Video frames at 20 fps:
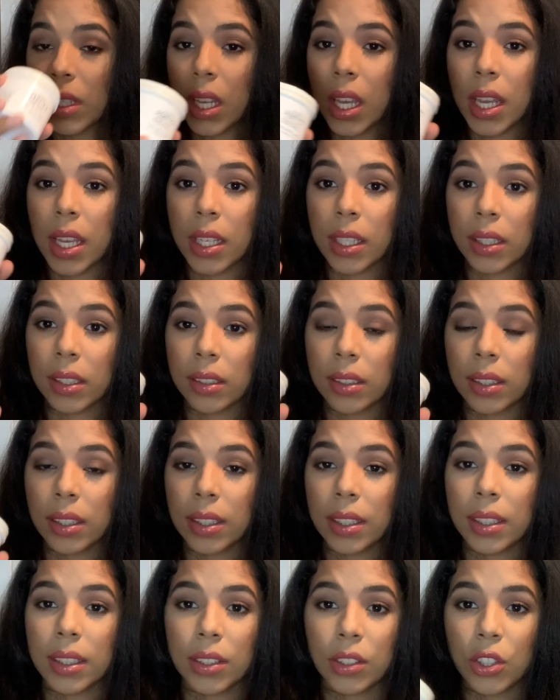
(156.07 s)
and
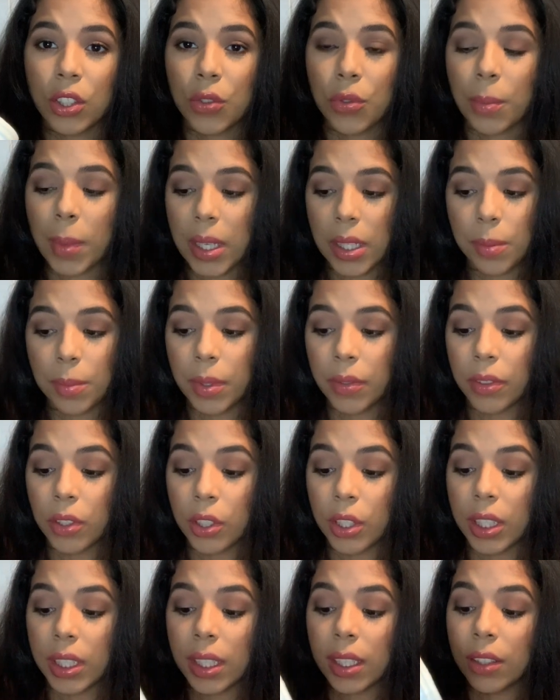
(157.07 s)
it just reminds me of her.
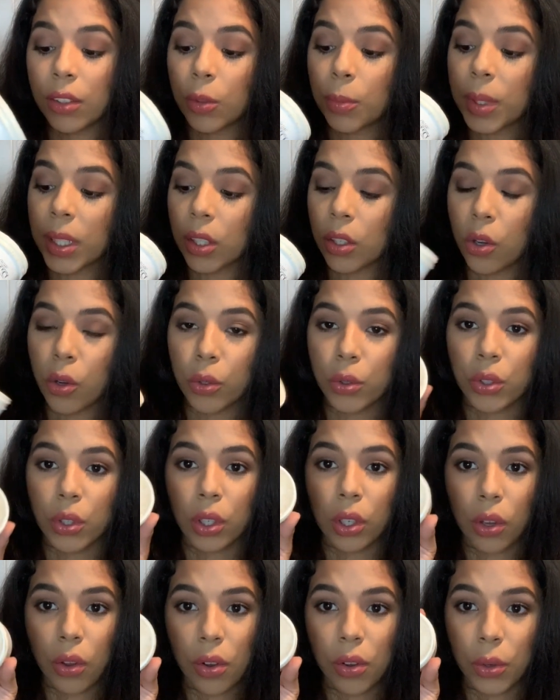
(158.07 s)
And a little bit goes a
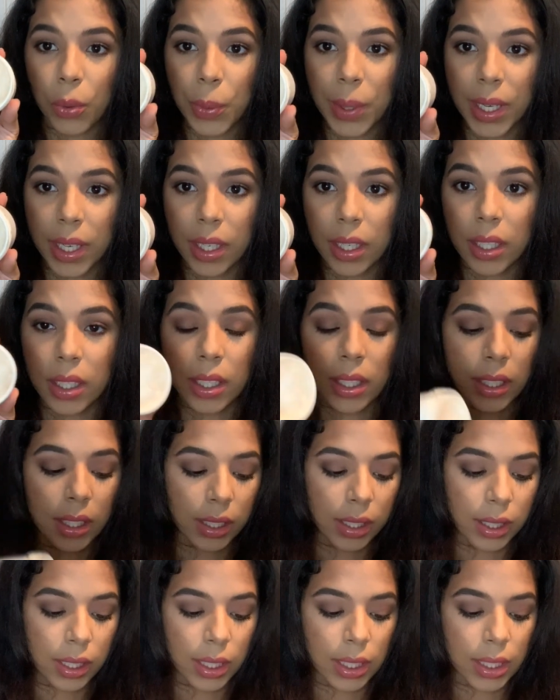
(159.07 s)
long way.
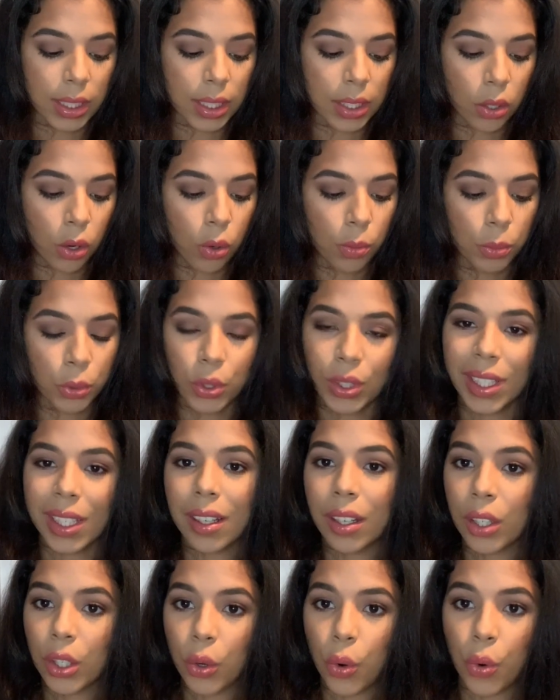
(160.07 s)
It's almost
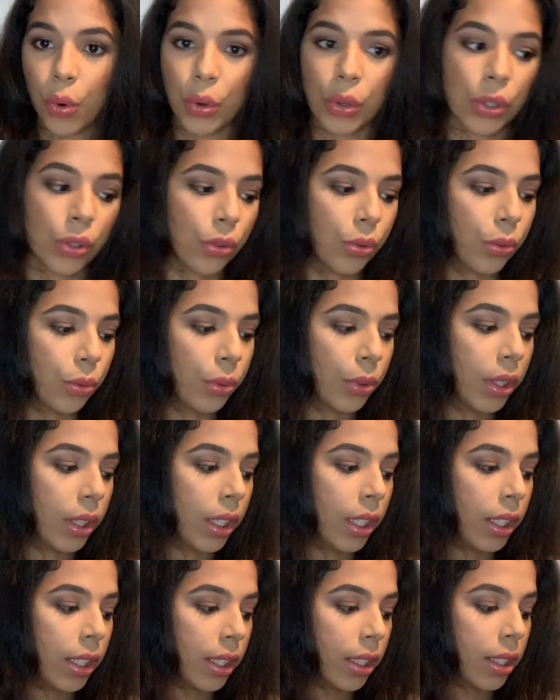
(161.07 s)
like an oil
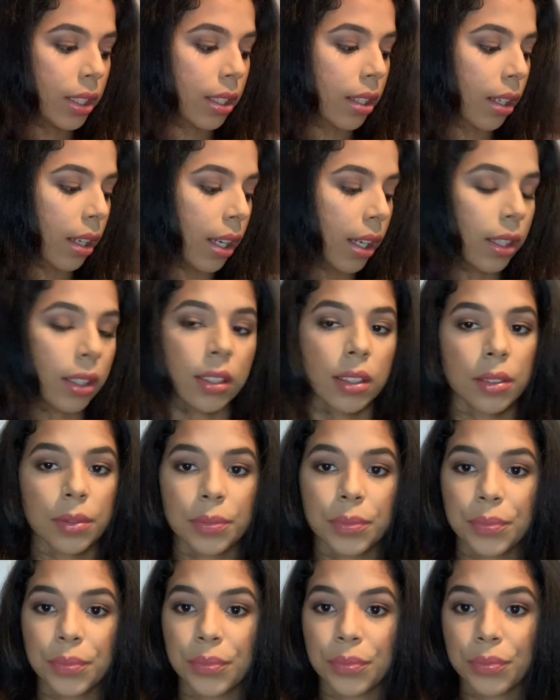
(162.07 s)
to kind
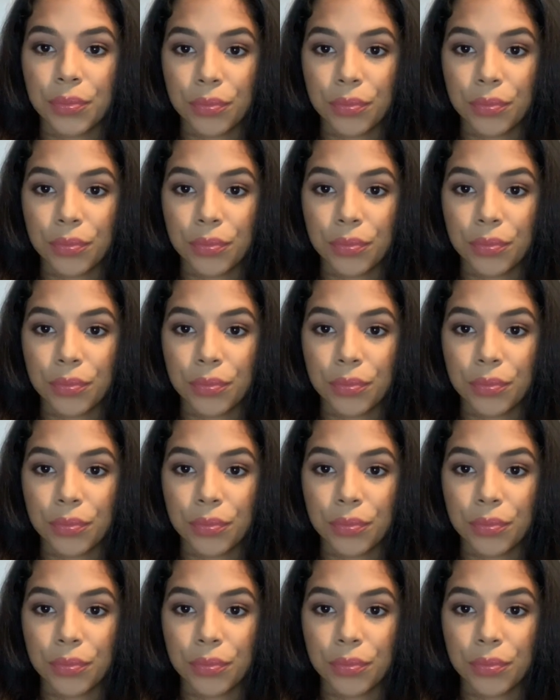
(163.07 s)
of